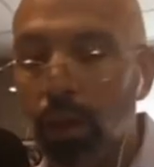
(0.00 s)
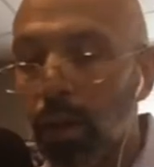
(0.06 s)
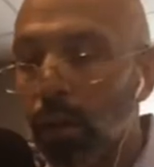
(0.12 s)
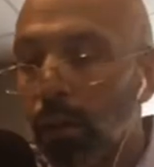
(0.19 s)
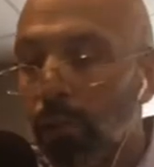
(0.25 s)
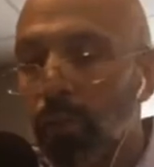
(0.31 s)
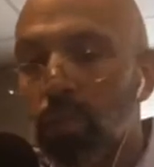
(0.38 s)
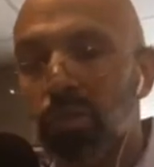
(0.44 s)

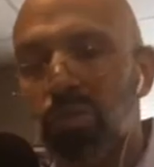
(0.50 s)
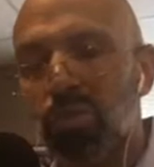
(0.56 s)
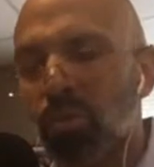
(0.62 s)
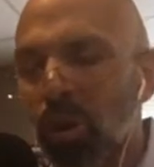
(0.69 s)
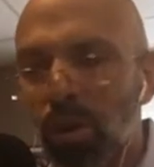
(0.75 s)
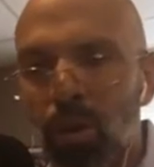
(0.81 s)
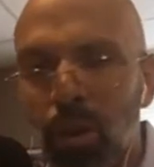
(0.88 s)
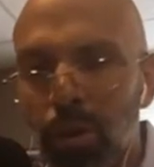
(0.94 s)
There's great
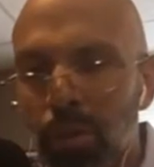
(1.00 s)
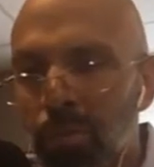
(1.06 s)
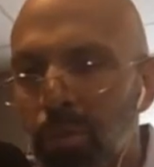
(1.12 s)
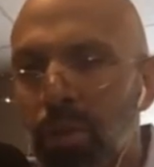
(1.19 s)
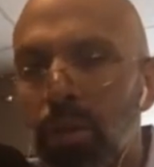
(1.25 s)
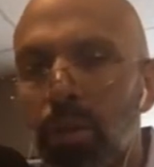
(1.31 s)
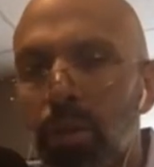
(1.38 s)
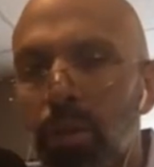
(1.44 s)

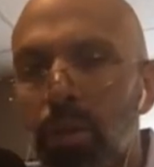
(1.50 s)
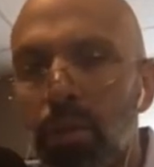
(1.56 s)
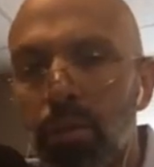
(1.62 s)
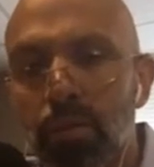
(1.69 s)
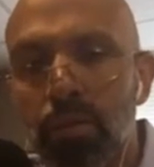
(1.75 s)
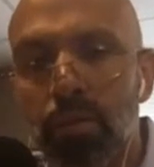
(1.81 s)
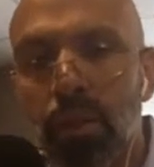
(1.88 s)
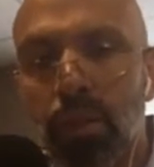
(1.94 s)
condominiums.
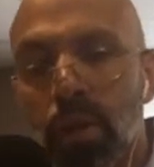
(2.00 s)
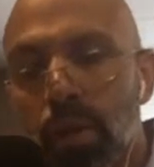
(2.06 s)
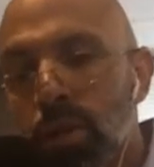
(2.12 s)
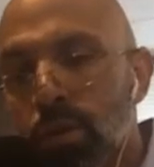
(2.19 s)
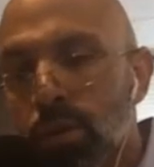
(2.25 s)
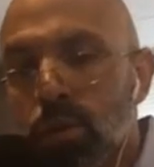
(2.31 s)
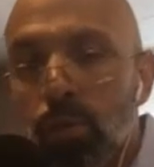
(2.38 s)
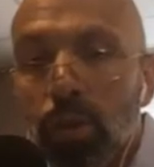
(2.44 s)
It's a
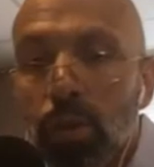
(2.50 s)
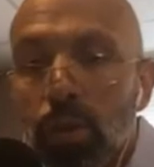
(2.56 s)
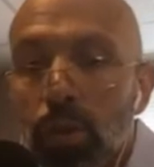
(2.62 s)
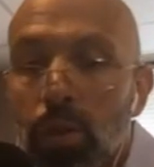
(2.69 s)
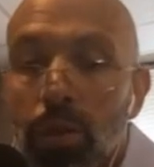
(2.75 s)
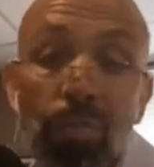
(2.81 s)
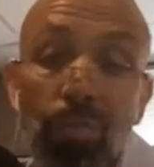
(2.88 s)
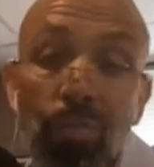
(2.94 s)
really good
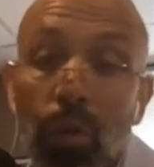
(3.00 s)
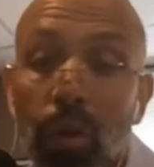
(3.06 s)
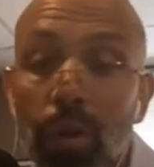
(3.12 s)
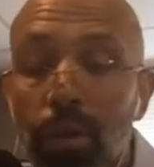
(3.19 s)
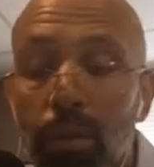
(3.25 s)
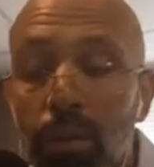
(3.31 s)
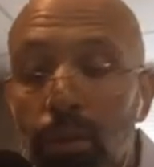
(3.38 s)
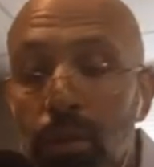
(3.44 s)
quality,
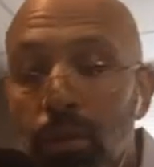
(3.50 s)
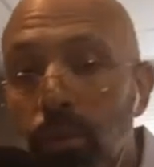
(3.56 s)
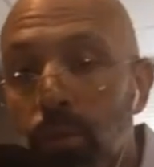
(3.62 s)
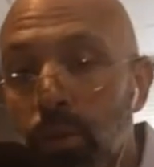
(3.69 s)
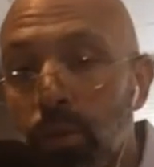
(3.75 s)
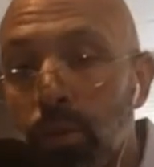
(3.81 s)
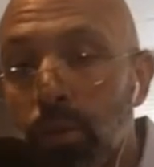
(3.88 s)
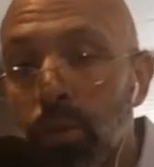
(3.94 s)
place
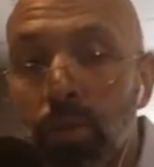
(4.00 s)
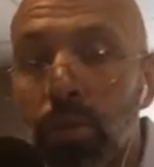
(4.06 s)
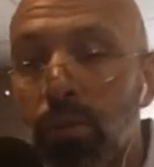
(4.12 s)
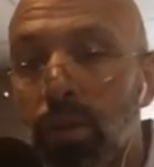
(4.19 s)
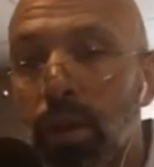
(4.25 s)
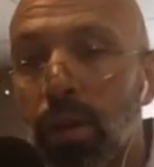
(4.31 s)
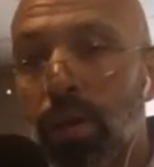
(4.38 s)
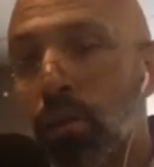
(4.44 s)
to live.
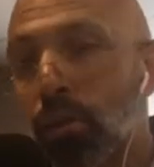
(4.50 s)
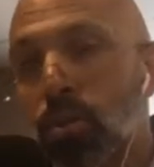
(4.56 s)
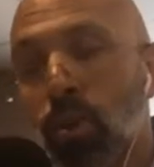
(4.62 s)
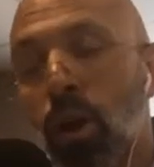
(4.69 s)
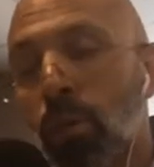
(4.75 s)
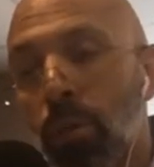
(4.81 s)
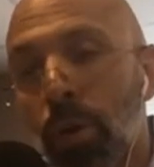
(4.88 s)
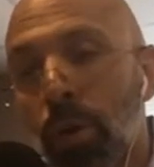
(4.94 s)
Yeah, and the
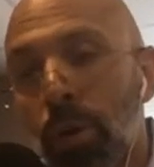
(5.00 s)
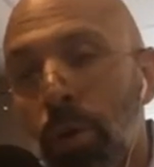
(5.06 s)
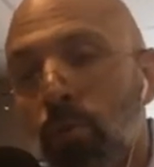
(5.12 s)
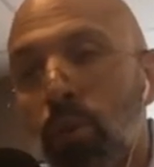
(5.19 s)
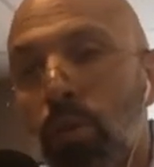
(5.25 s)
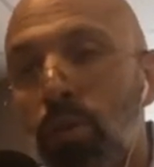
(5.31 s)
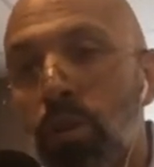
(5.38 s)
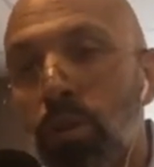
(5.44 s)
shop. I mean,
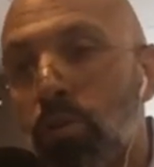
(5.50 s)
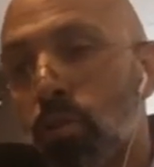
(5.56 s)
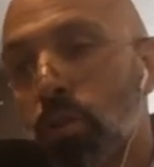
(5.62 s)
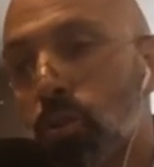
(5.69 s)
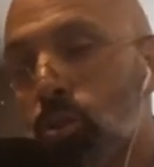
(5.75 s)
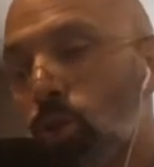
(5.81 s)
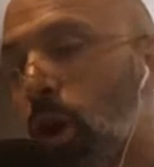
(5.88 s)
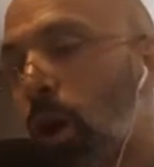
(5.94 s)
whatever you do,
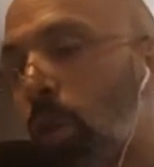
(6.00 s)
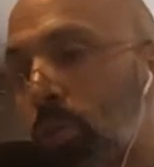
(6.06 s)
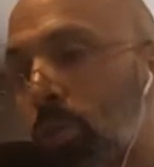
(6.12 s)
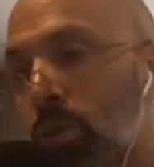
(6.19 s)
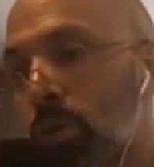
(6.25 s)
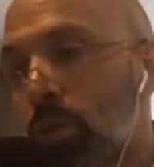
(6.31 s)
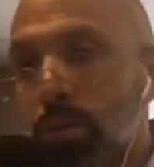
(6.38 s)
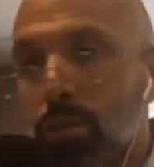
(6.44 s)
just shopping.
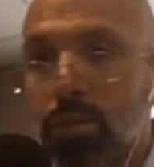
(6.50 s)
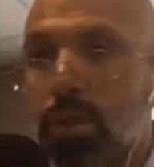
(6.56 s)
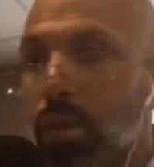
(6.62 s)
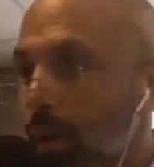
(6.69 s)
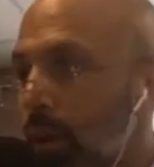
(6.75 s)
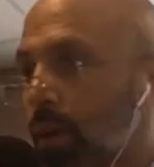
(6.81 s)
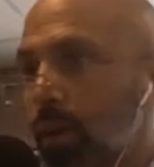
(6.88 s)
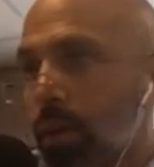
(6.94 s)
There's
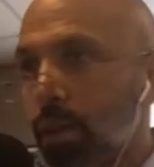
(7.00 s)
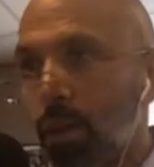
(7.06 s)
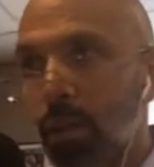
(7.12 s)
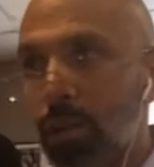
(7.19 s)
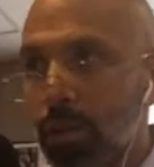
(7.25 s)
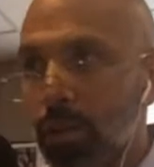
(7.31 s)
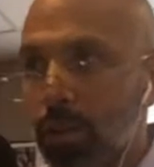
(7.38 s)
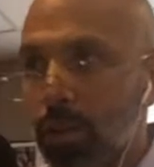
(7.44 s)
all
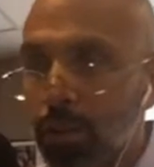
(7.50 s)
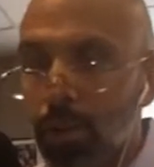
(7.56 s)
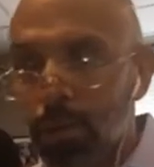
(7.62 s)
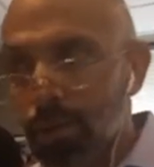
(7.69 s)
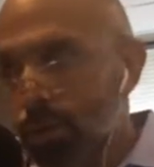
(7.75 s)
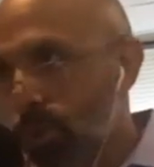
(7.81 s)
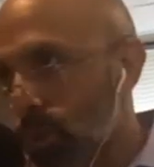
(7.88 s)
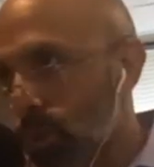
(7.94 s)
the
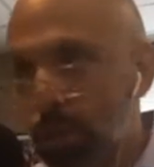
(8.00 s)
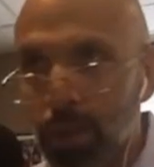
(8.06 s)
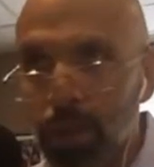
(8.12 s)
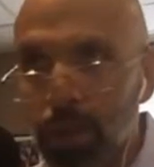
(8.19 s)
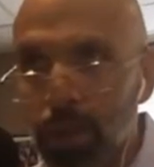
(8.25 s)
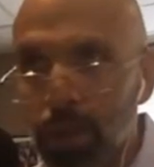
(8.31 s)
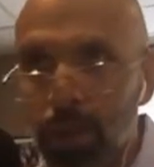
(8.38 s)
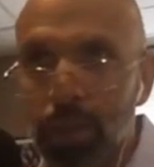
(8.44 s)
stores you
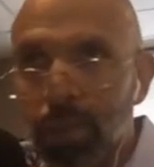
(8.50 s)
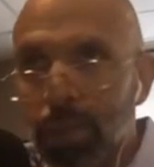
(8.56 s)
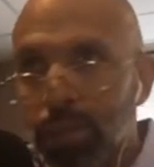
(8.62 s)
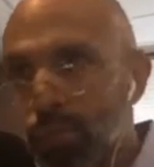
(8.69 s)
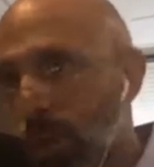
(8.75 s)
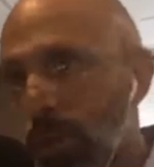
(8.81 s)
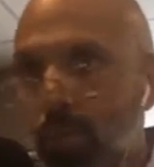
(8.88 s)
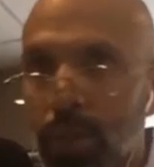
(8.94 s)
need. There's
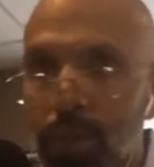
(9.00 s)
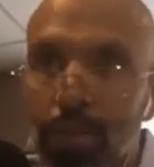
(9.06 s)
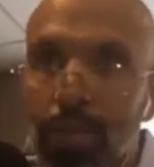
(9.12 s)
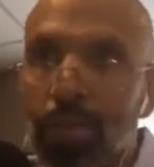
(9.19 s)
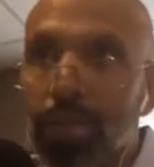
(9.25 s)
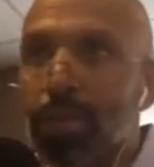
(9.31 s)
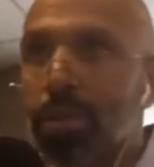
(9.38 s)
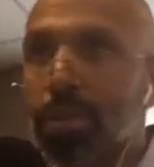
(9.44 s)
Wegmans.